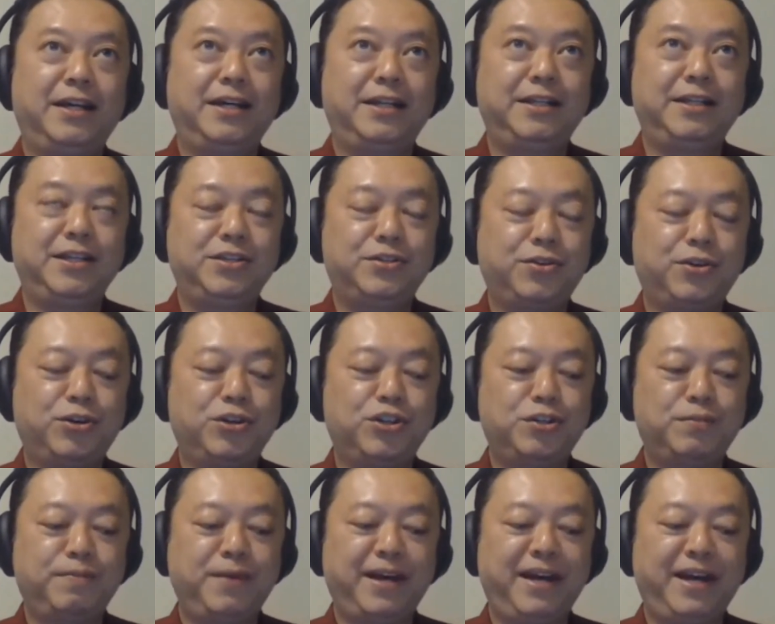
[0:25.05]
this
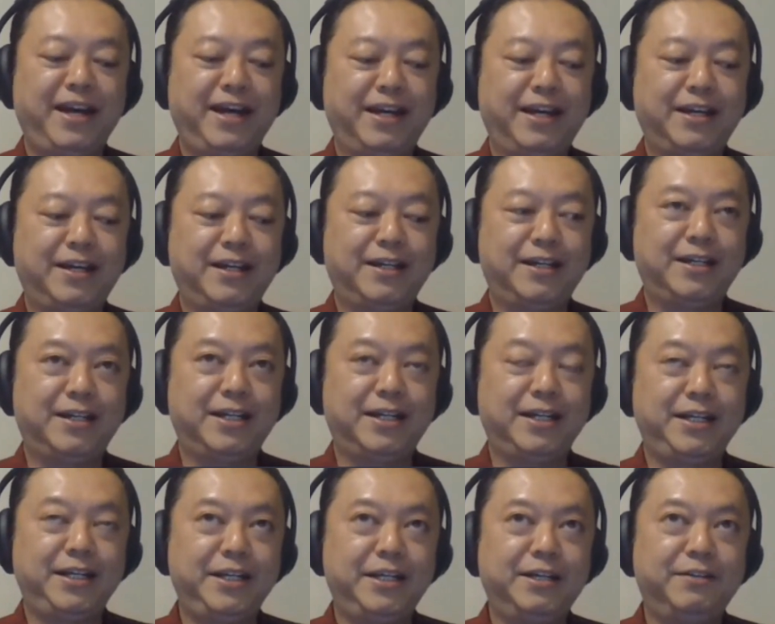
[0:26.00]
goes back a
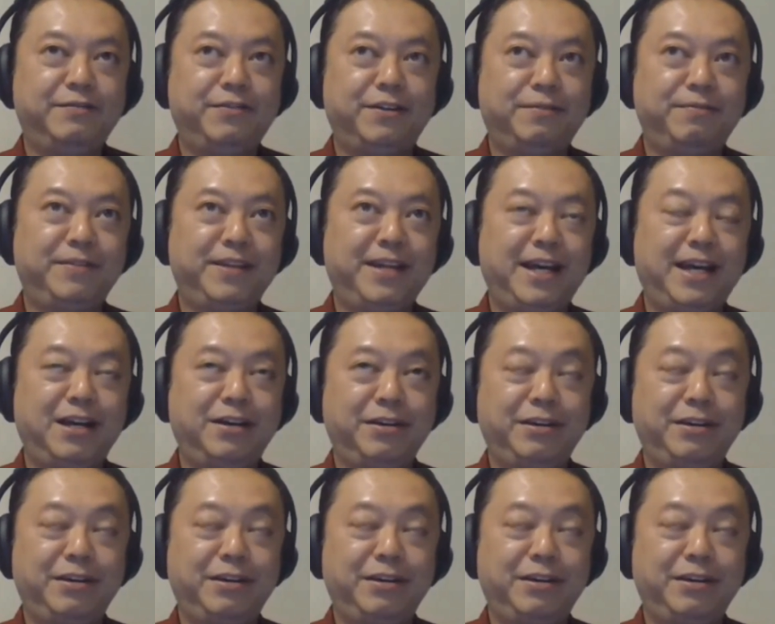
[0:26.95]
year from now,